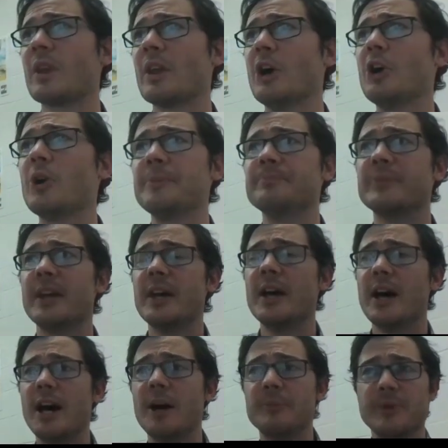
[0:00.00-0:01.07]
Okay,
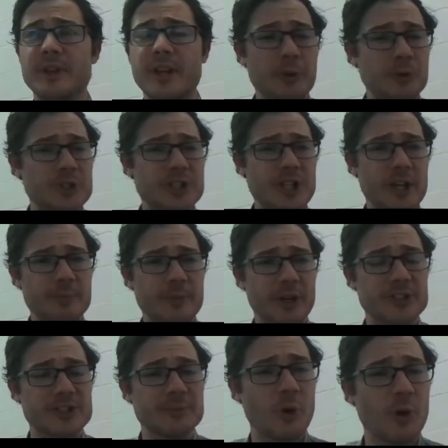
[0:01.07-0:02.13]
now just talking
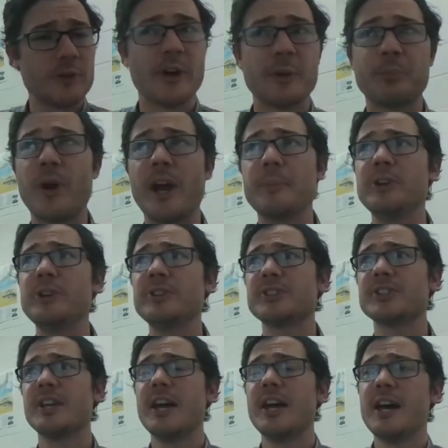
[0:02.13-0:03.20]
about some more of our
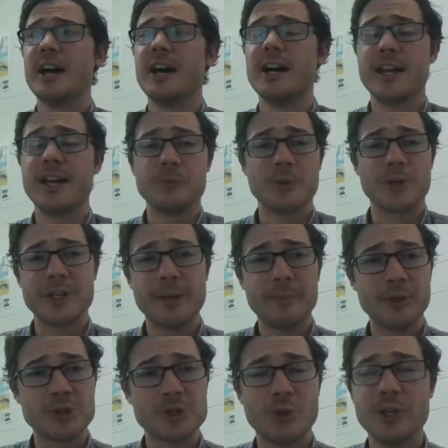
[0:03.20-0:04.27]
parameters, and we're going to talk
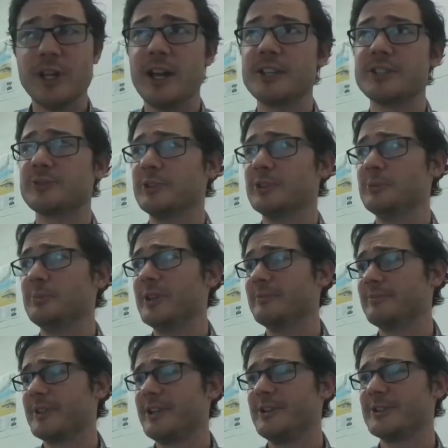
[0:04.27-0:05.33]
about shorelines for a little bit.
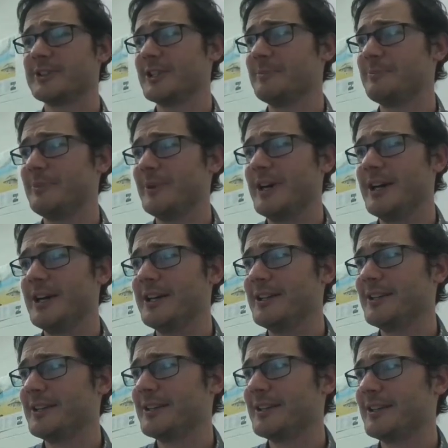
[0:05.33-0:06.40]
Here's a
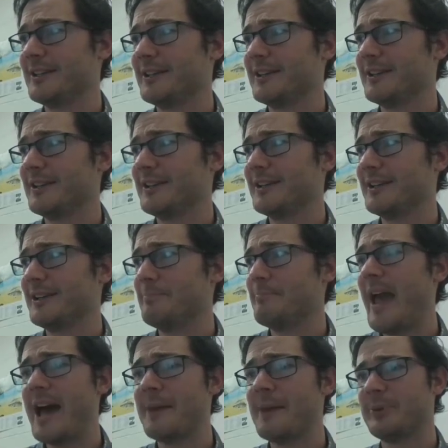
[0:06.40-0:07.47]

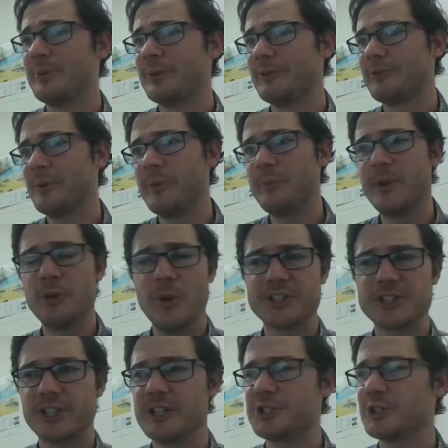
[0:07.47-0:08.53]
map from the
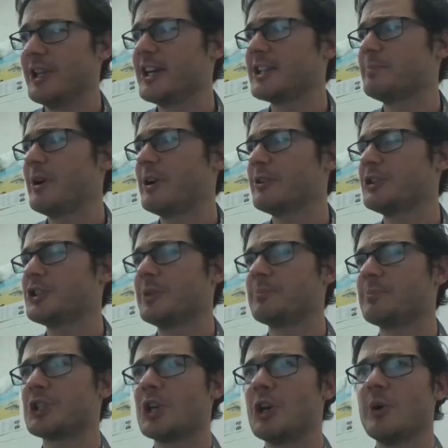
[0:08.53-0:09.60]
Midwest Glacial Lakes
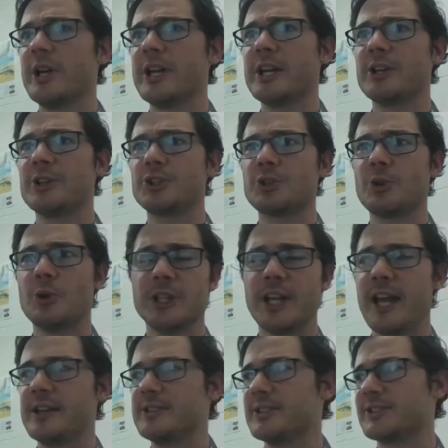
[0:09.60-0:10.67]
Partnership showing
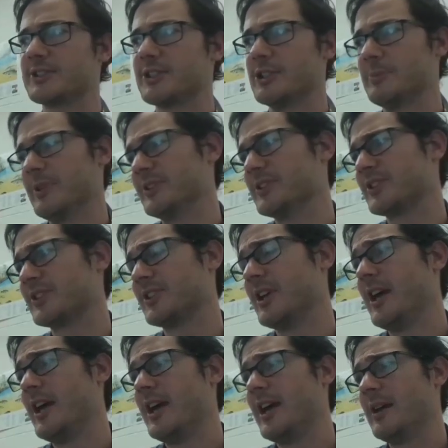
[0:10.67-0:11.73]
shoreland disturbance.
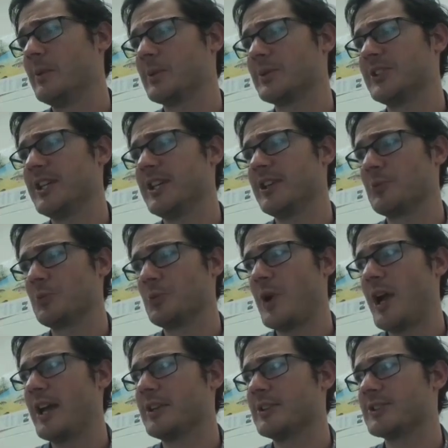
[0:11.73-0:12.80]
And what we're seeing in
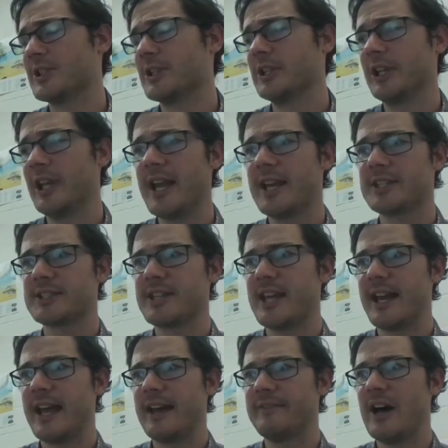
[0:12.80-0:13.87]
red is lakes
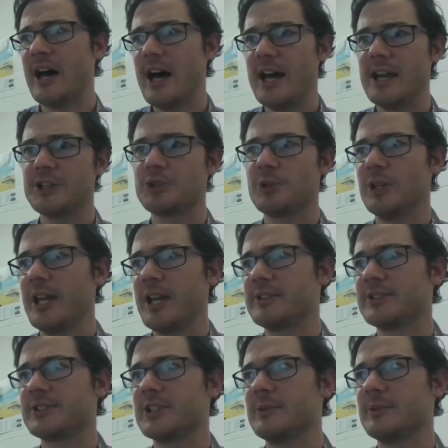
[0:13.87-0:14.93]
that have high shoreland
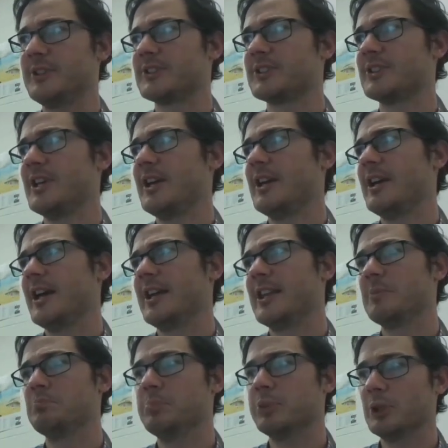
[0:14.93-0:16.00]
disturbance, and
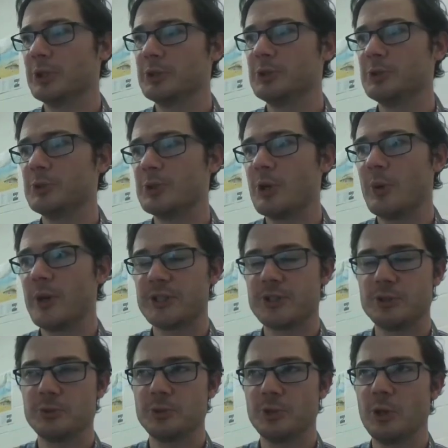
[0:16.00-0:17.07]
then blue going
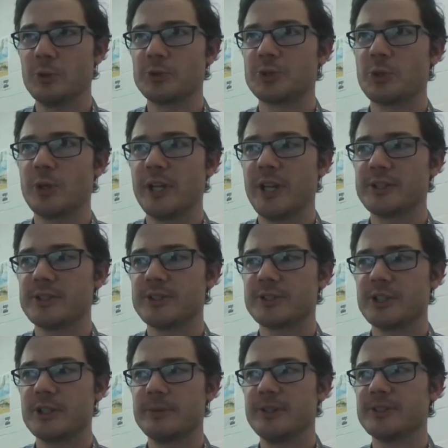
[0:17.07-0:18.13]
to low shoreland
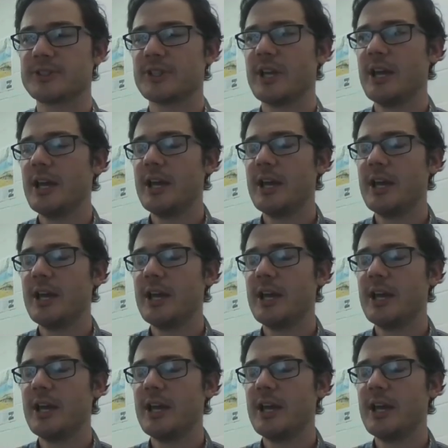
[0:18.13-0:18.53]
disturbance.